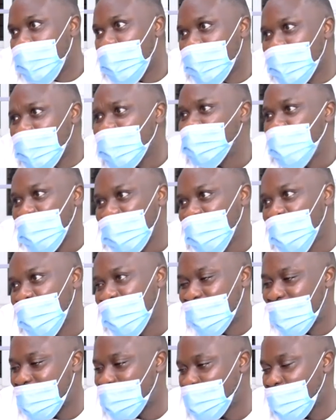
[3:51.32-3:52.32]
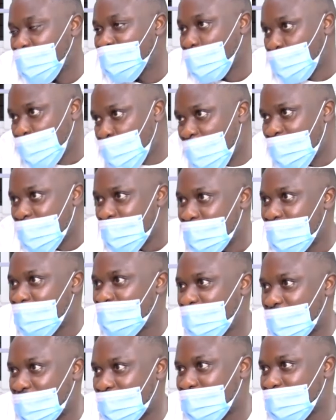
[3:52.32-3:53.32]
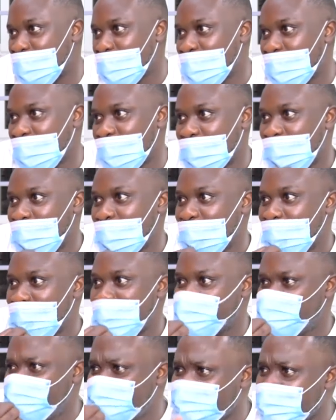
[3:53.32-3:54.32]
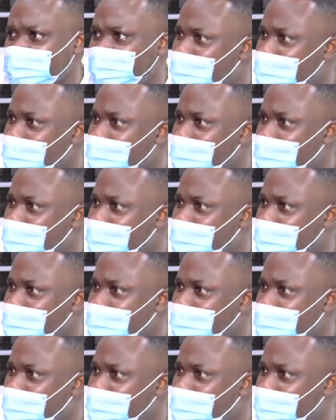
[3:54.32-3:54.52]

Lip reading: this specific case of the COVID relief fund, the GFA